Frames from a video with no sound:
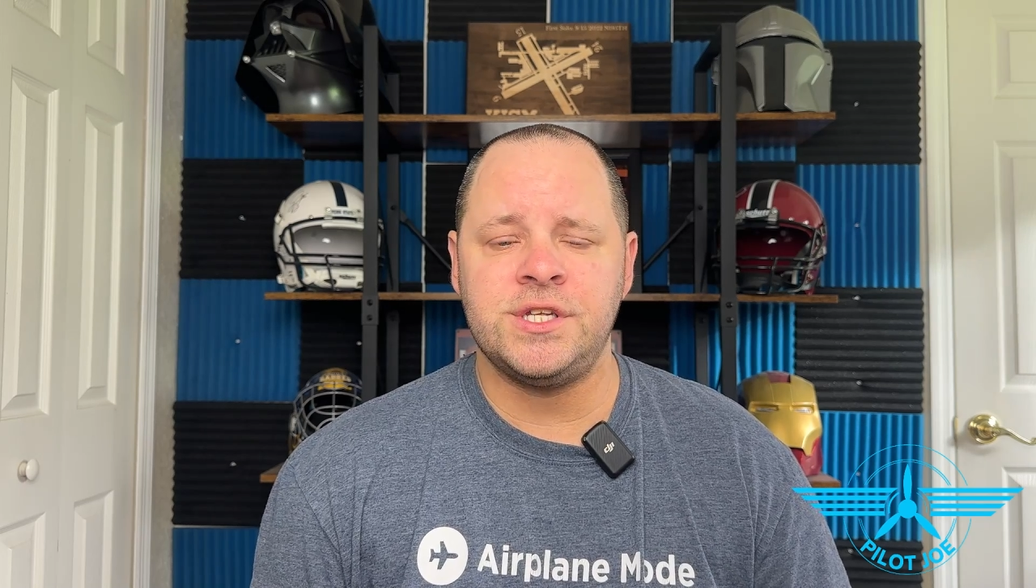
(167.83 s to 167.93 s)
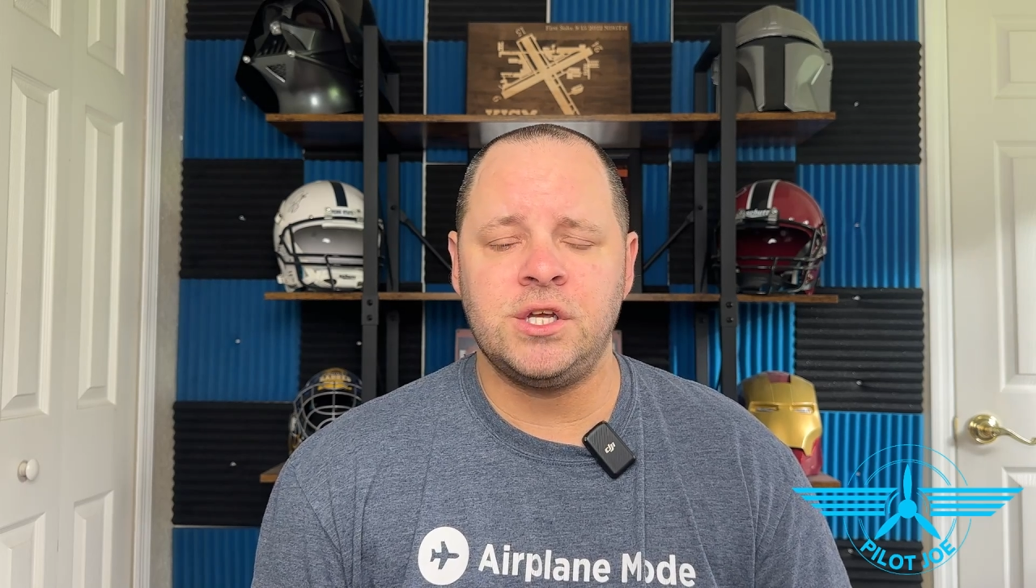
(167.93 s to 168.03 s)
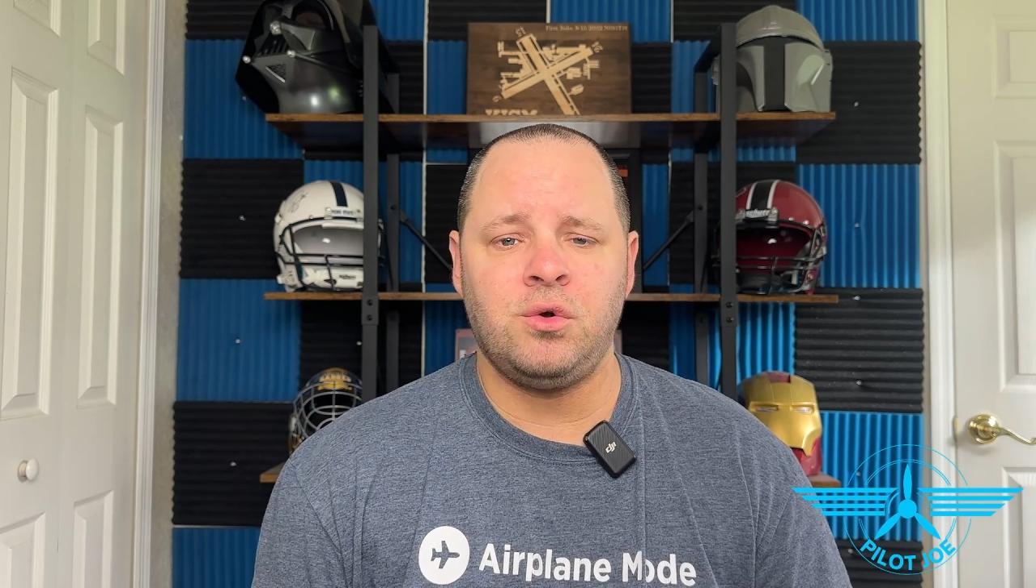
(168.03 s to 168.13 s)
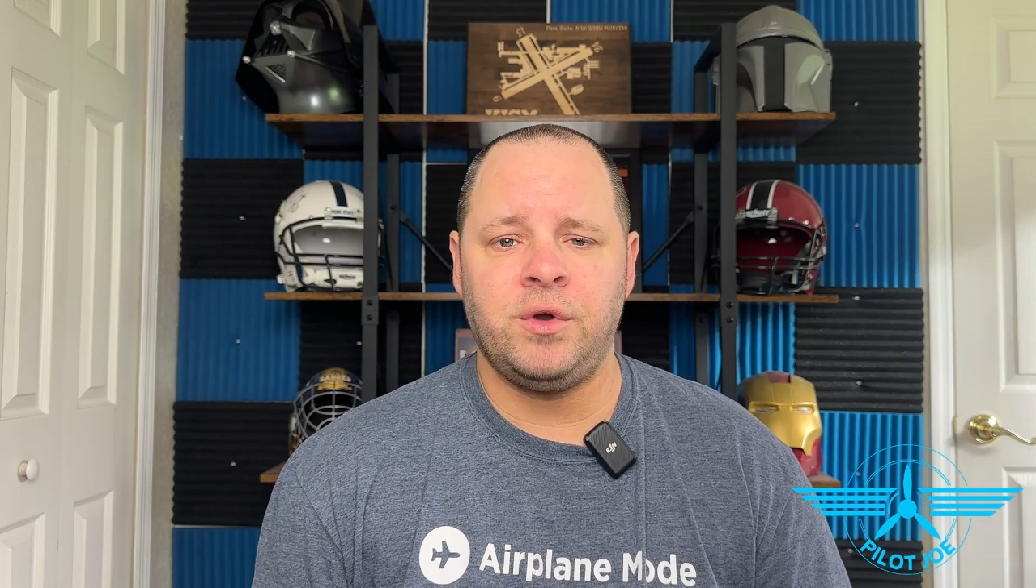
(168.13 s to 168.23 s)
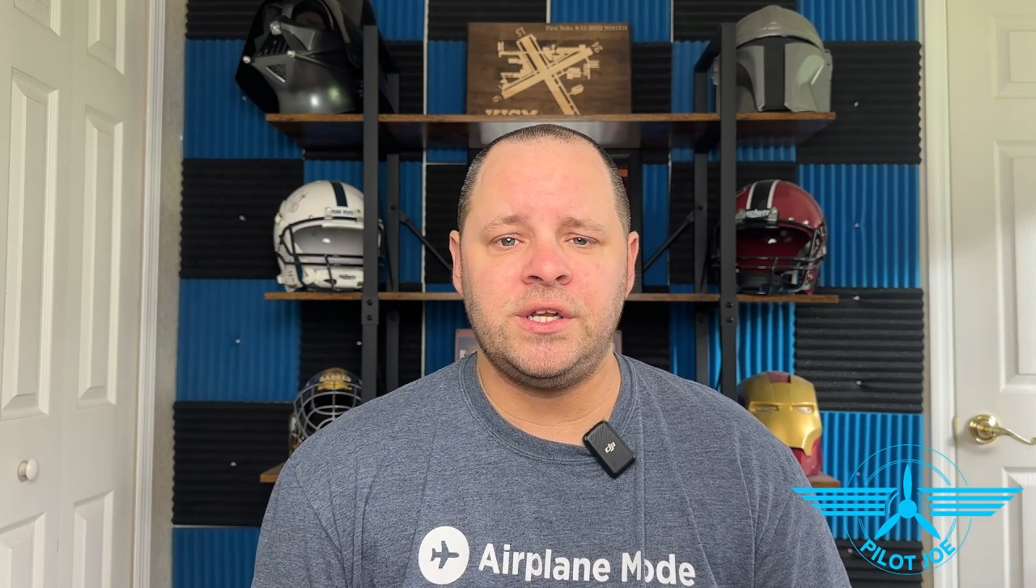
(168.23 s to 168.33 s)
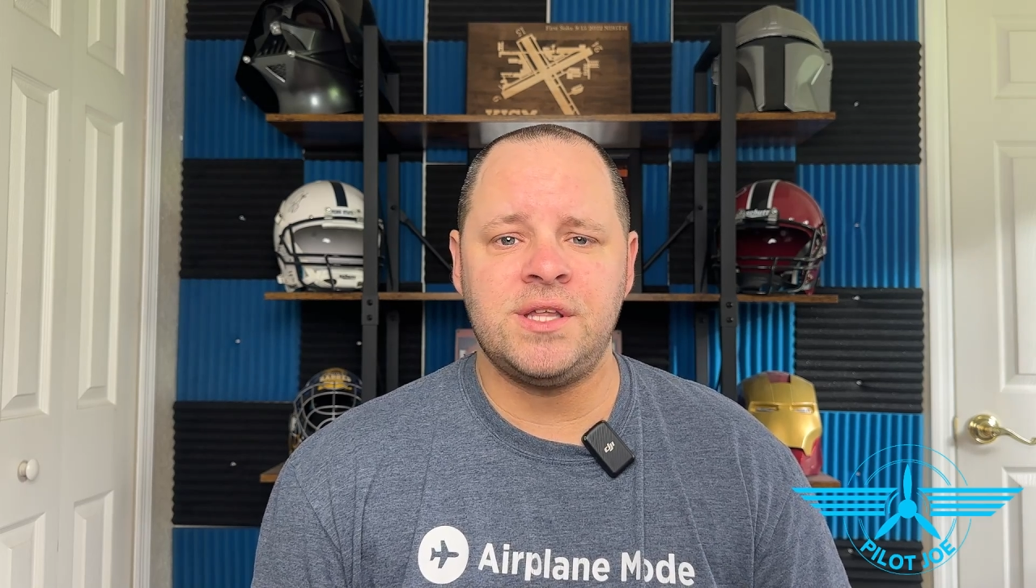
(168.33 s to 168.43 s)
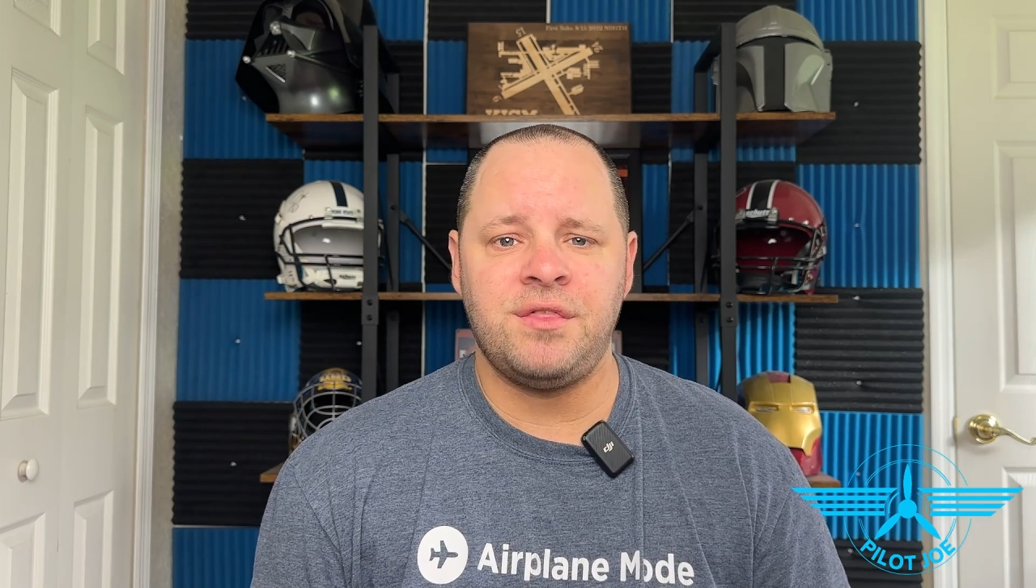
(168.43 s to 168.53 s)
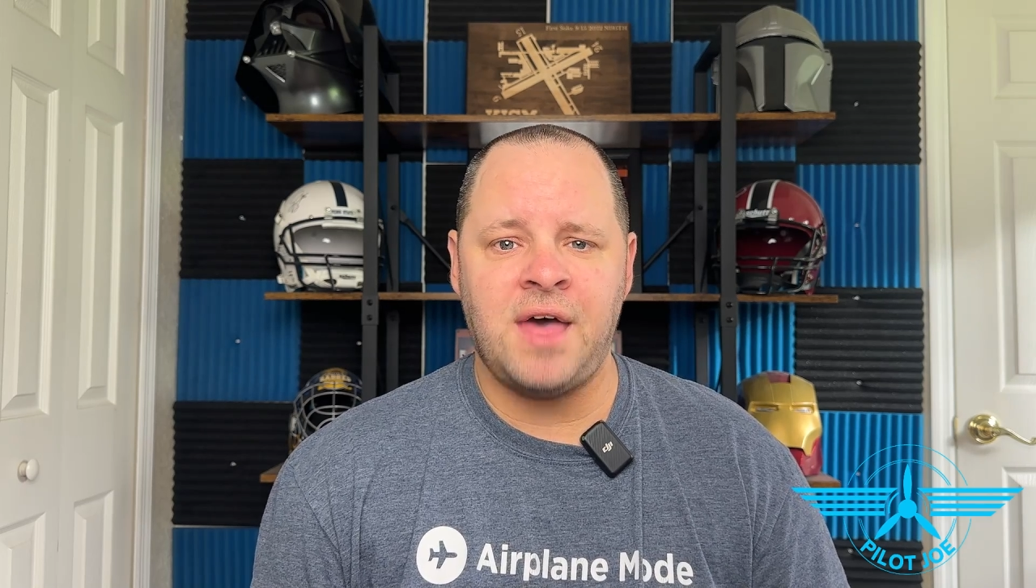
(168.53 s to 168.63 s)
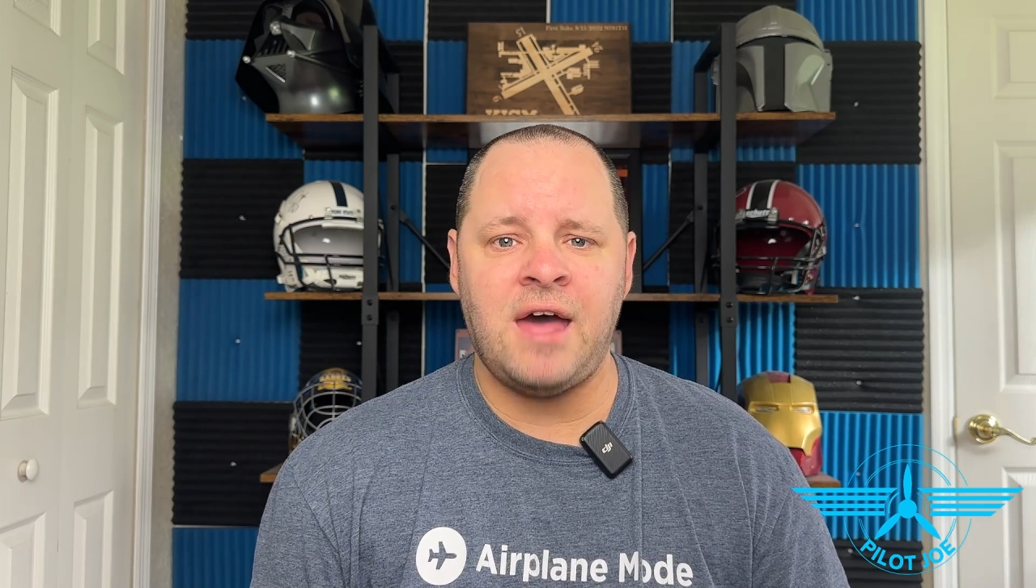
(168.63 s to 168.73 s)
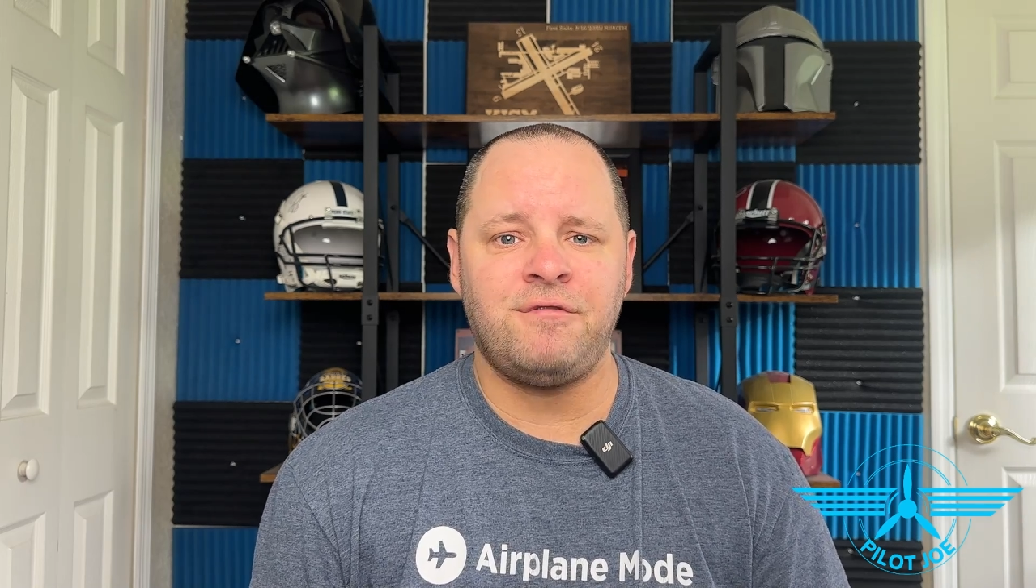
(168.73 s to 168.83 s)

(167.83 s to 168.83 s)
according to that